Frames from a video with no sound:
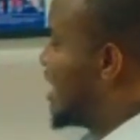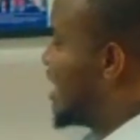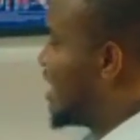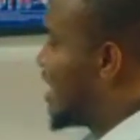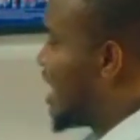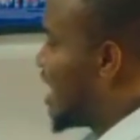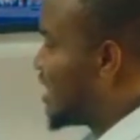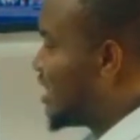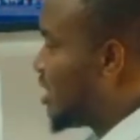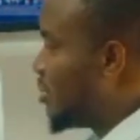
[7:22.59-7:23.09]

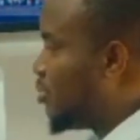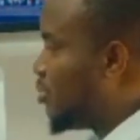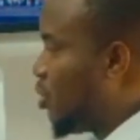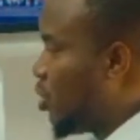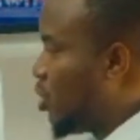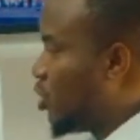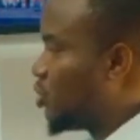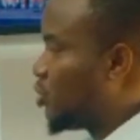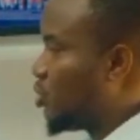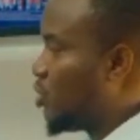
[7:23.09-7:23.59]
30
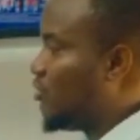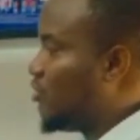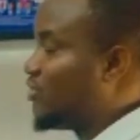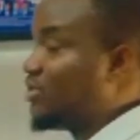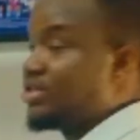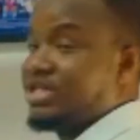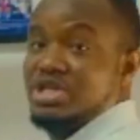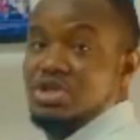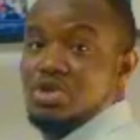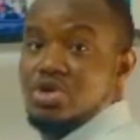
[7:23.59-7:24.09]
plots of
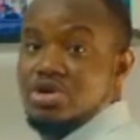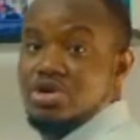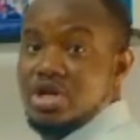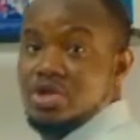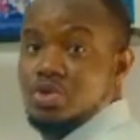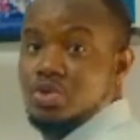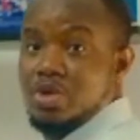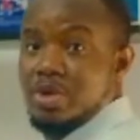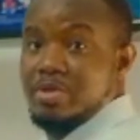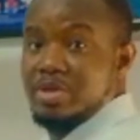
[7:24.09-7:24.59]

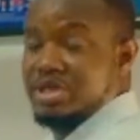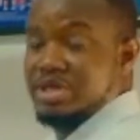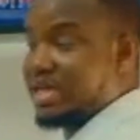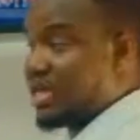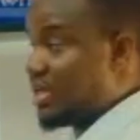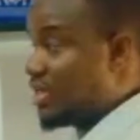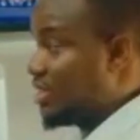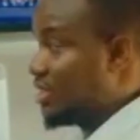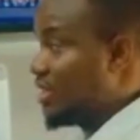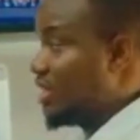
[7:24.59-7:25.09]
600 square
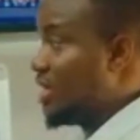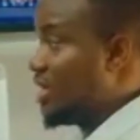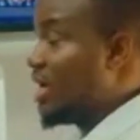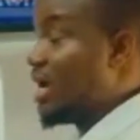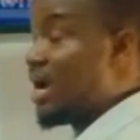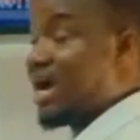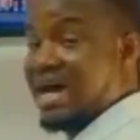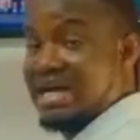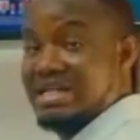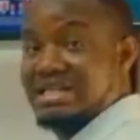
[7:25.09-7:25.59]
meters
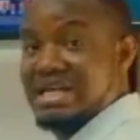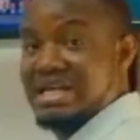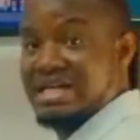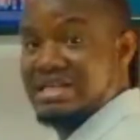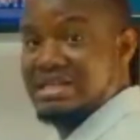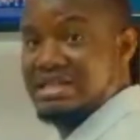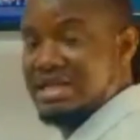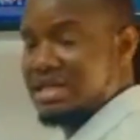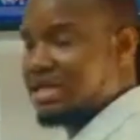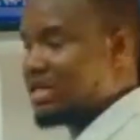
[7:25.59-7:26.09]
at
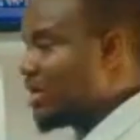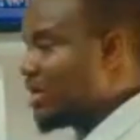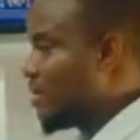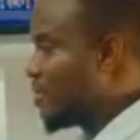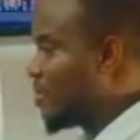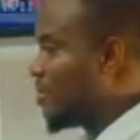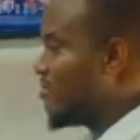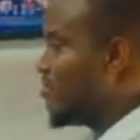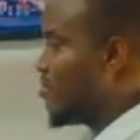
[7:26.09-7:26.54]
Hacienda.